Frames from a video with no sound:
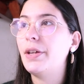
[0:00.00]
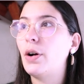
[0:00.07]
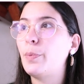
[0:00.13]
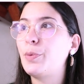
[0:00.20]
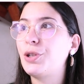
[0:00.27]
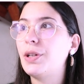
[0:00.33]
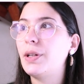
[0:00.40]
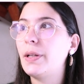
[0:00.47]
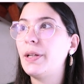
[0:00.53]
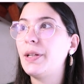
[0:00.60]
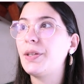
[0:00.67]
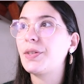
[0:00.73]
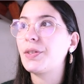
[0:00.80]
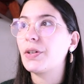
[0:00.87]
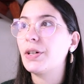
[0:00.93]
the option
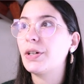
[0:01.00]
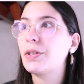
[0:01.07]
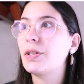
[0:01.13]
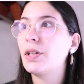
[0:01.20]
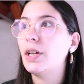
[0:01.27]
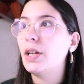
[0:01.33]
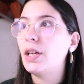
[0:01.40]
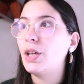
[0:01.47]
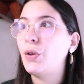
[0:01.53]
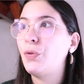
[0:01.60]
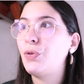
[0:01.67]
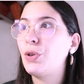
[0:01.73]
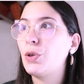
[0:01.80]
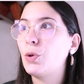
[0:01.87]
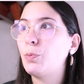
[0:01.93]
insert,
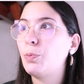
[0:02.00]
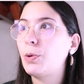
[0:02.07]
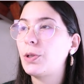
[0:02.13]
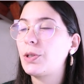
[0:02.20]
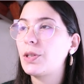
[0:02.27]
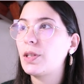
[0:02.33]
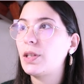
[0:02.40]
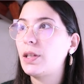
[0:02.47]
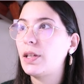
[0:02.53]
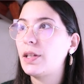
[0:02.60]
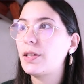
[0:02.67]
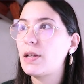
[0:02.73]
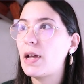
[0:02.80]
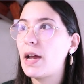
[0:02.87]
if you put this